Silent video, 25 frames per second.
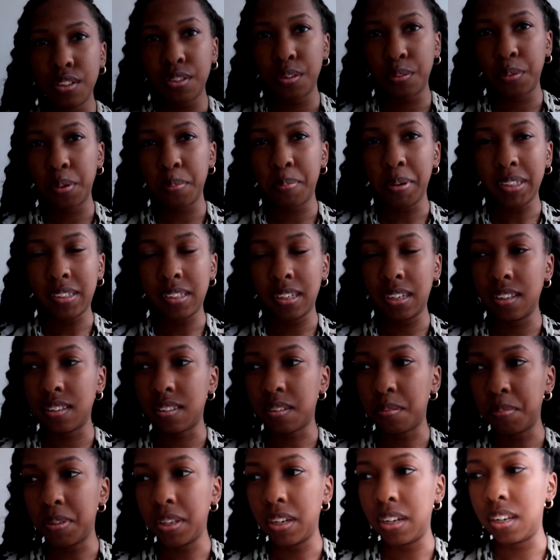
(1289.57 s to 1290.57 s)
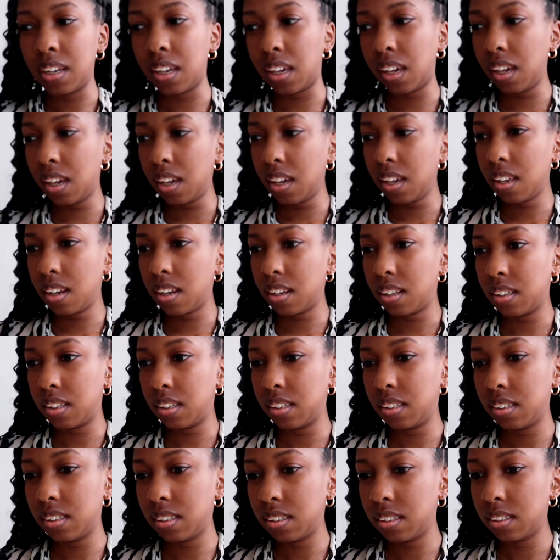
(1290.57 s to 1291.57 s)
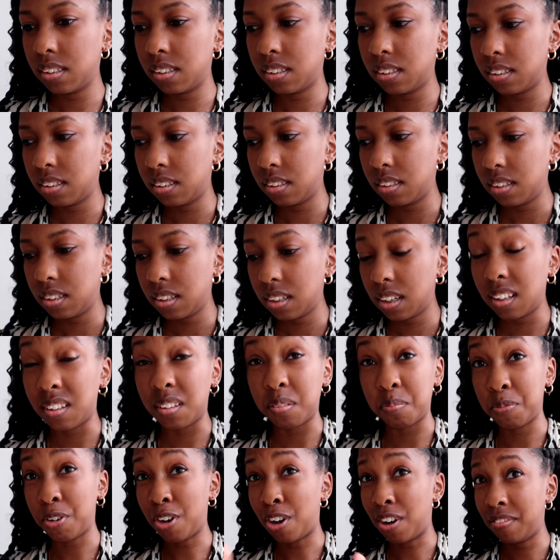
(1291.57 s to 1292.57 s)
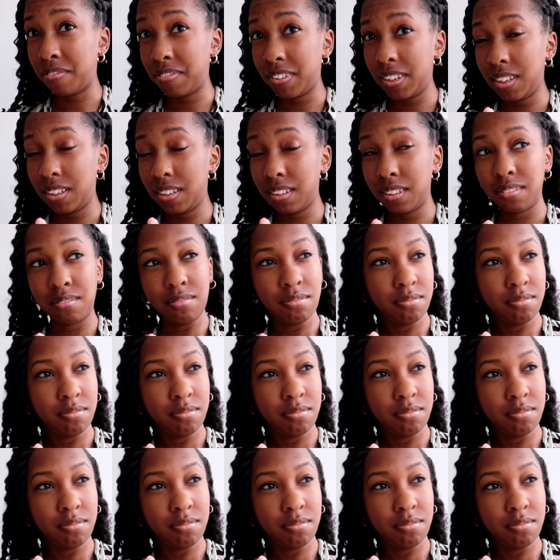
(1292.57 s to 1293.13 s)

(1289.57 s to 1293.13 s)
So we're about to get something to eat, get some coffee,